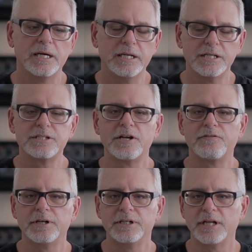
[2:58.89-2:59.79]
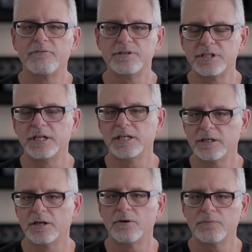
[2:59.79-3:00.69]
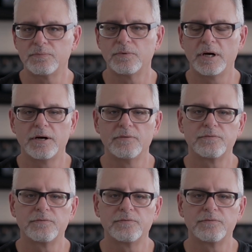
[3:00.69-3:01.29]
it is different in every city. You know, uh,